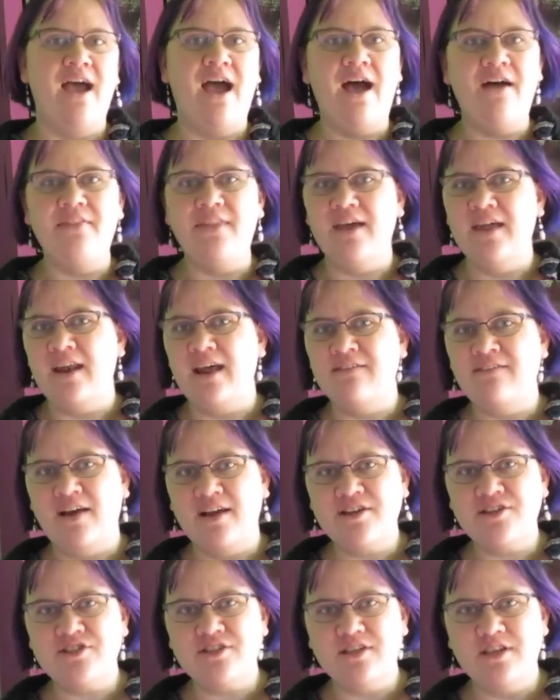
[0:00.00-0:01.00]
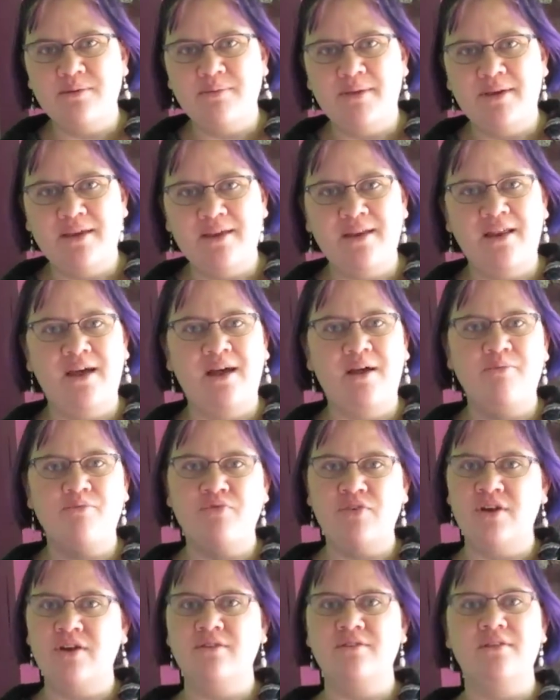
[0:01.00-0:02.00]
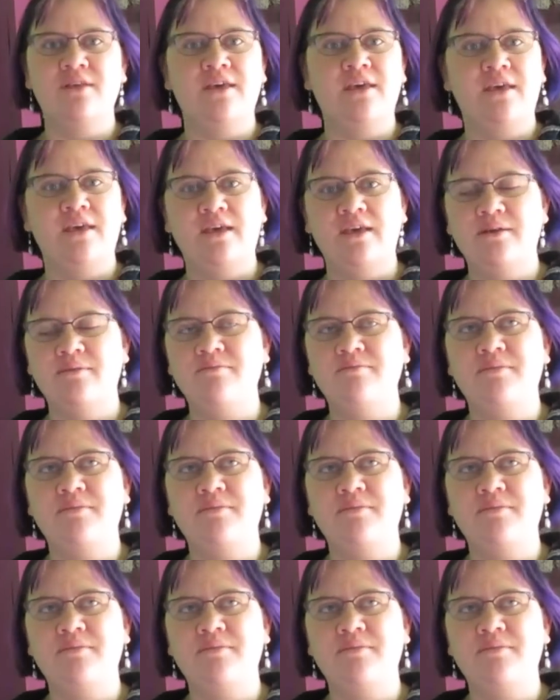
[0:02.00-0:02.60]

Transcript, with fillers: and then I've actually been um, fairly